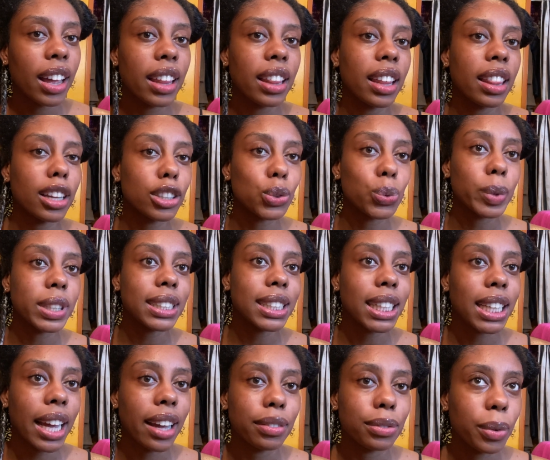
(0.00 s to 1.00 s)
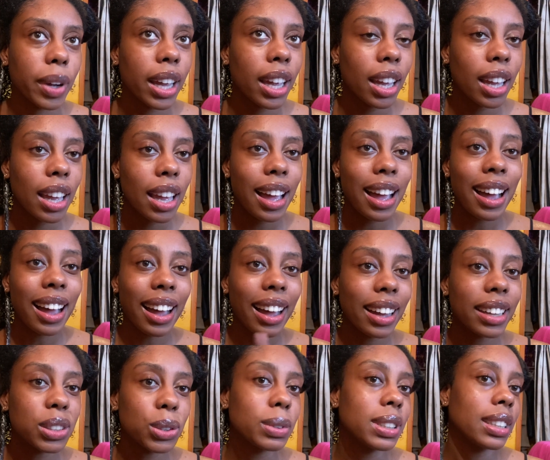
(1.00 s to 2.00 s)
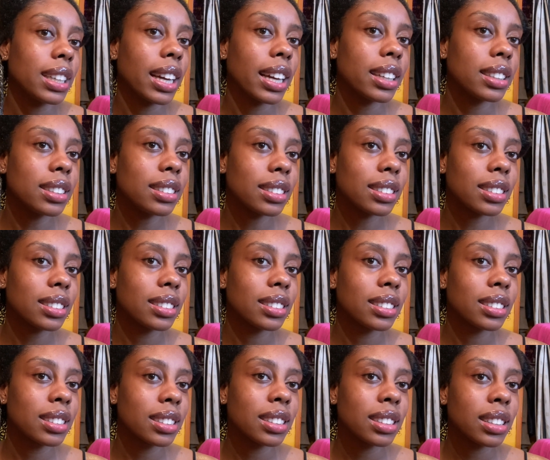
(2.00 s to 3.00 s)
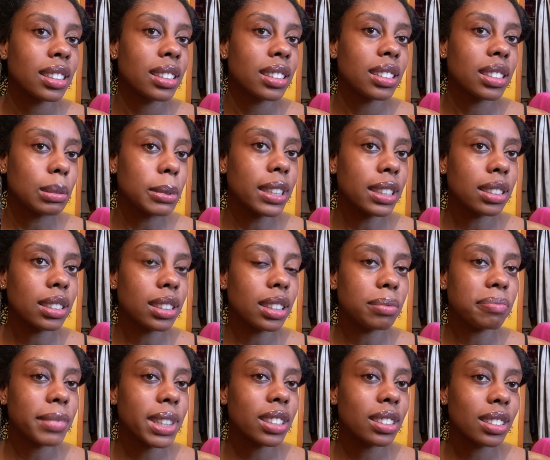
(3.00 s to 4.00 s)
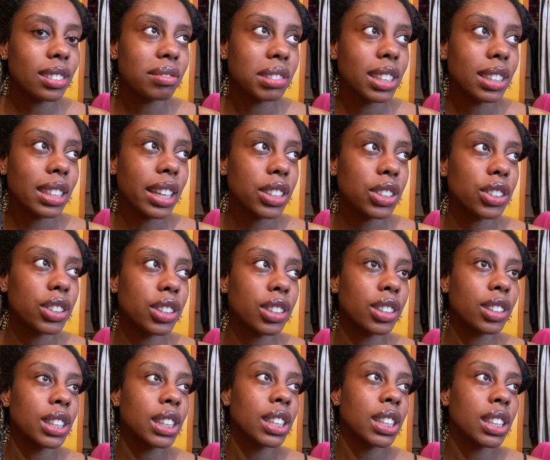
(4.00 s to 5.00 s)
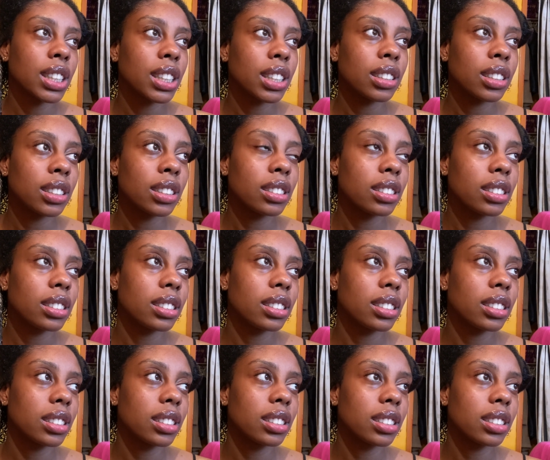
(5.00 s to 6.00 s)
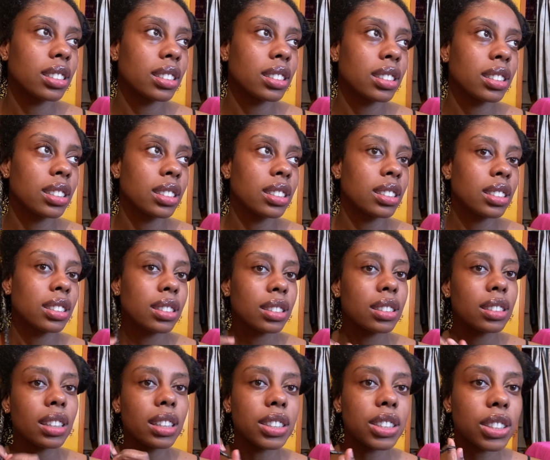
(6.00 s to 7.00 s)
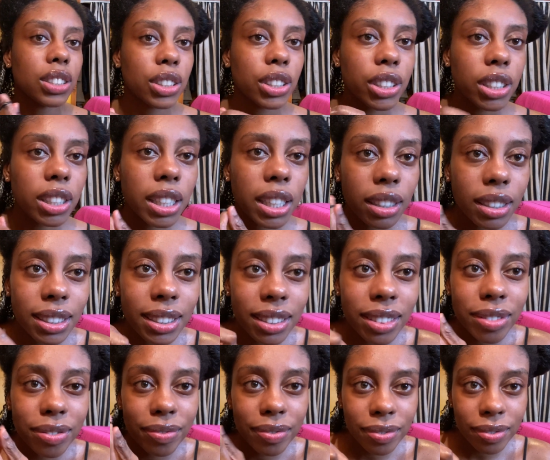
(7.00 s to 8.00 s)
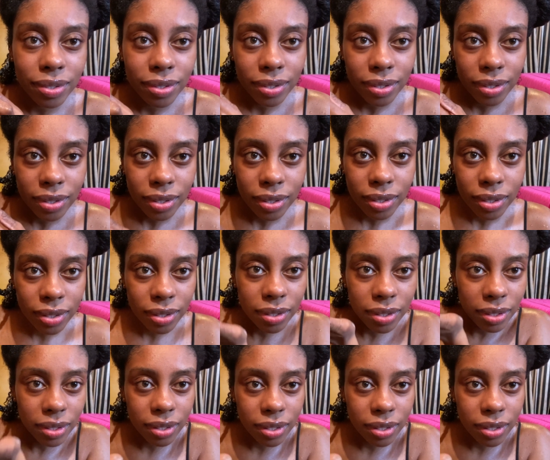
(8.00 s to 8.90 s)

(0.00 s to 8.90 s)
And I usually work with 4 sections and do 2 to 3 braids in each section and 2-strand twists and coil the